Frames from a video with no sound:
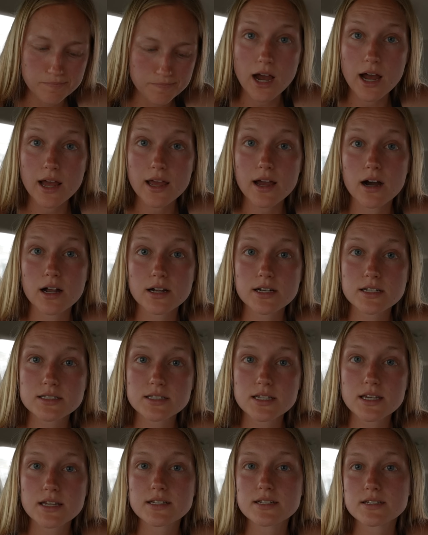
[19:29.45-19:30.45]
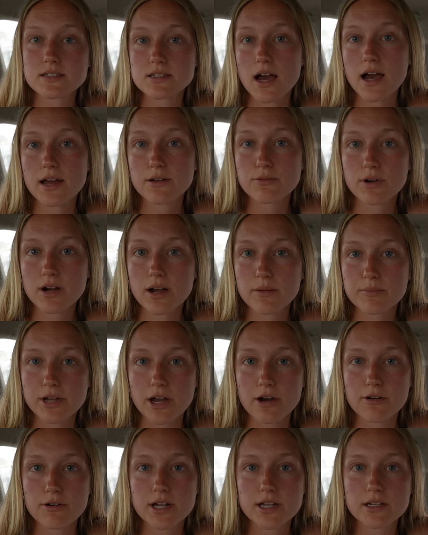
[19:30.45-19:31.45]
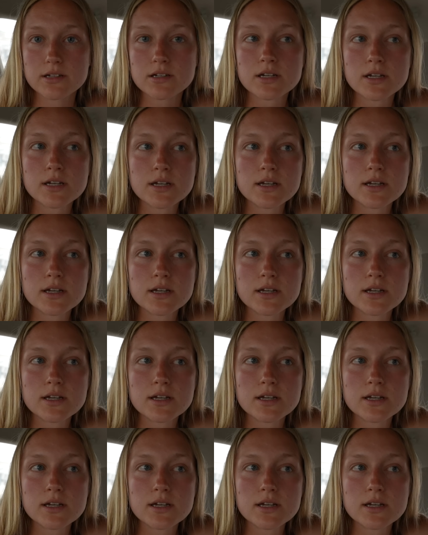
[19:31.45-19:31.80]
I honestly decide where I'm going